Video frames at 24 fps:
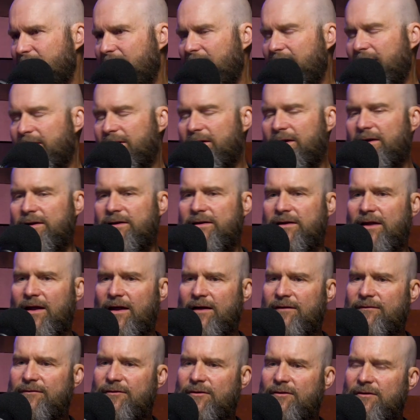right? Like,
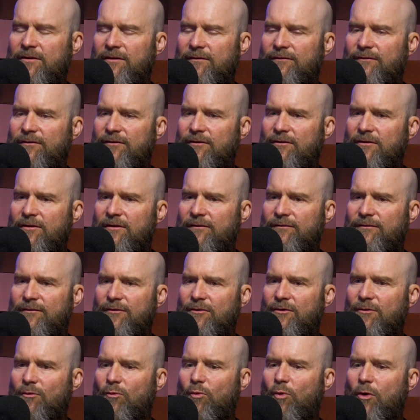if
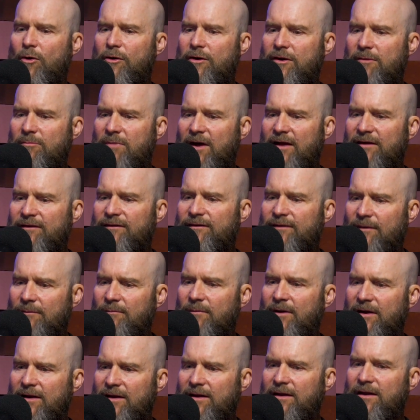you're worried about
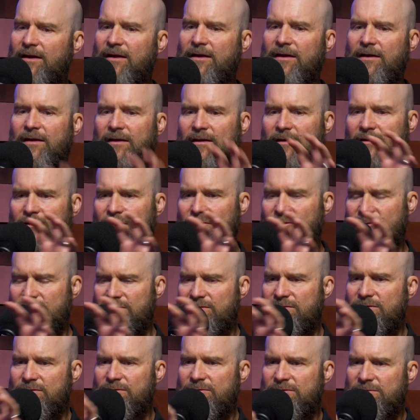somebody
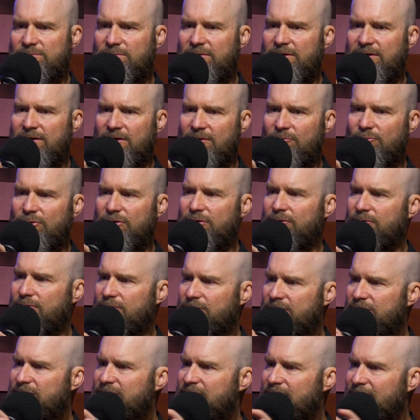who's being
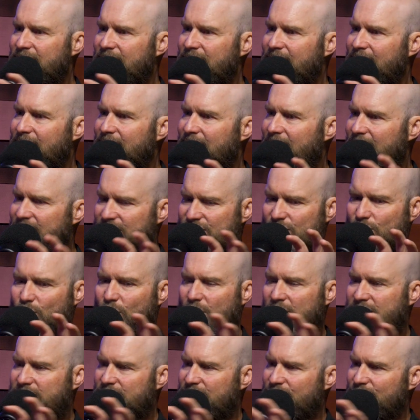abused as you
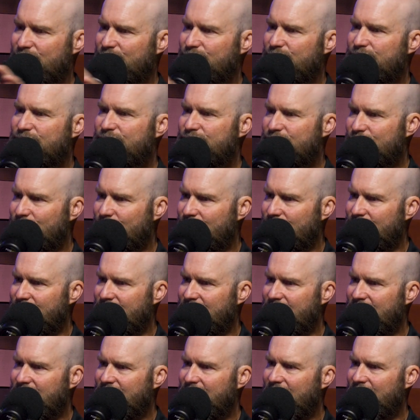watch a news
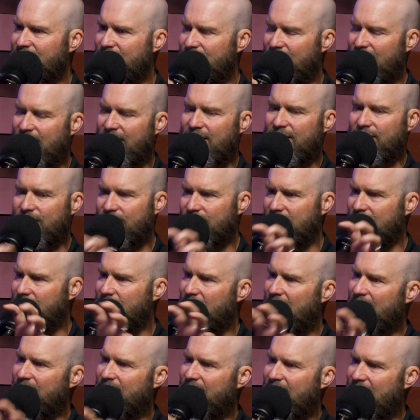story and you're angry
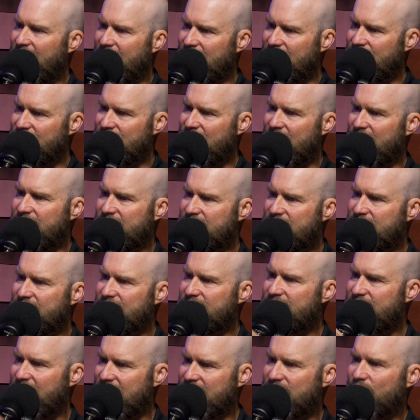about that
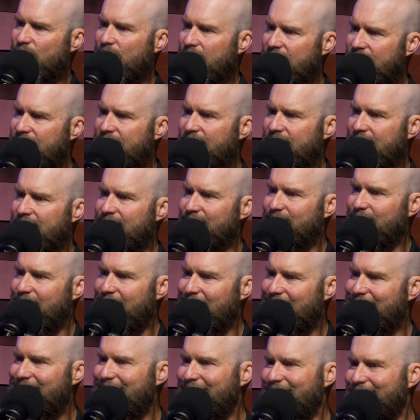injustice, that's one thing.
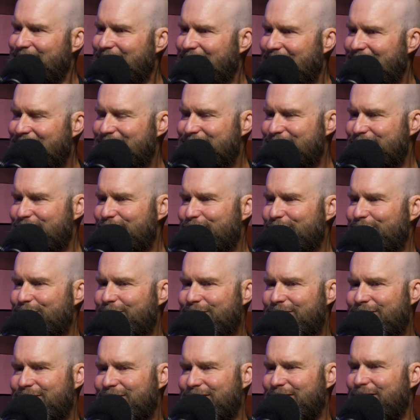But if it has to do
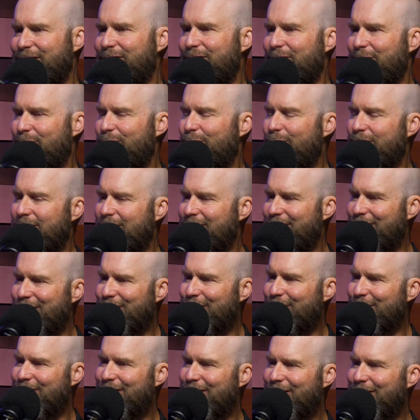with a different point of
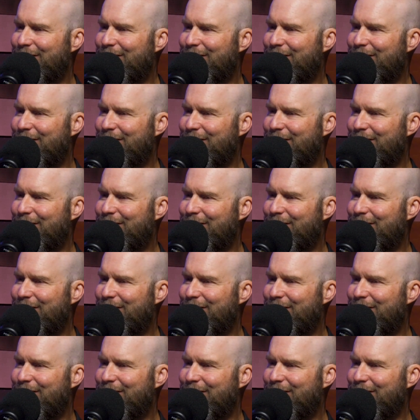view,